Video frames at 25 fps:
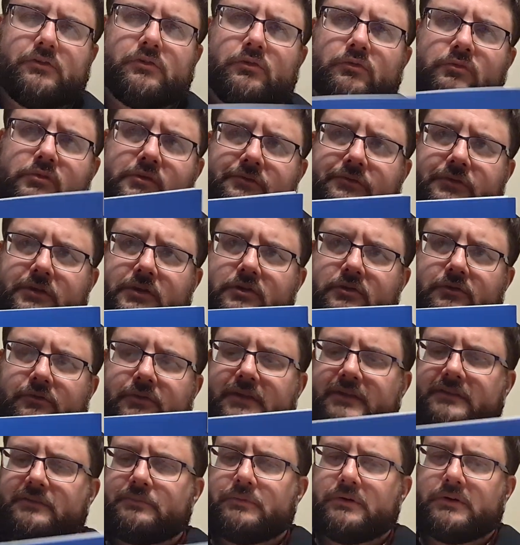a review of
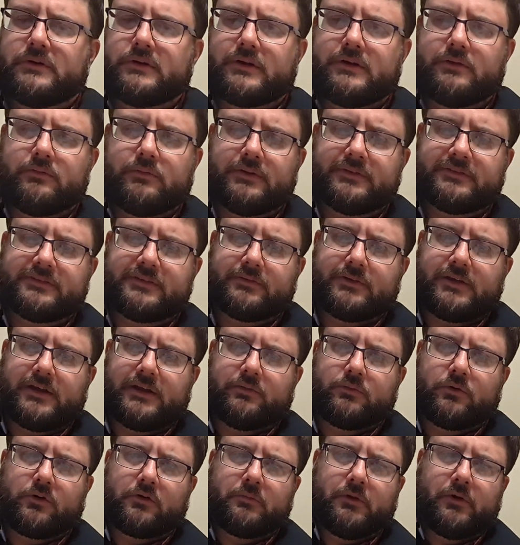this book once I've kind
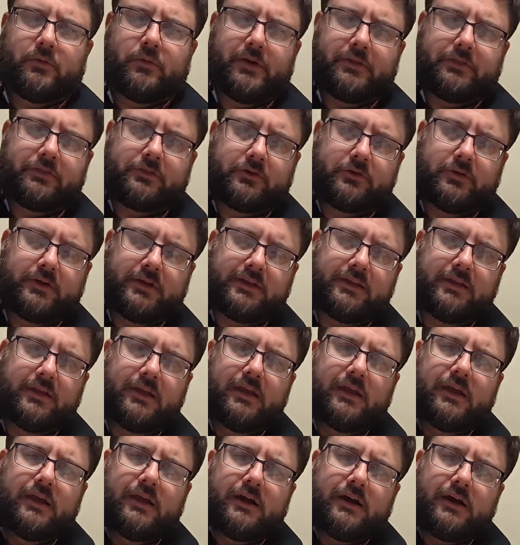of worked my way through it.
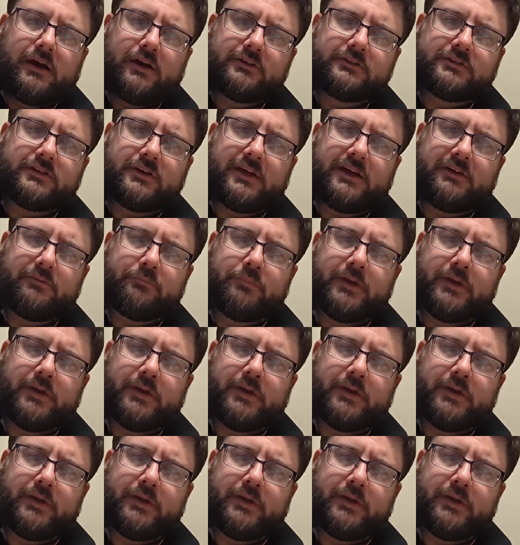I also have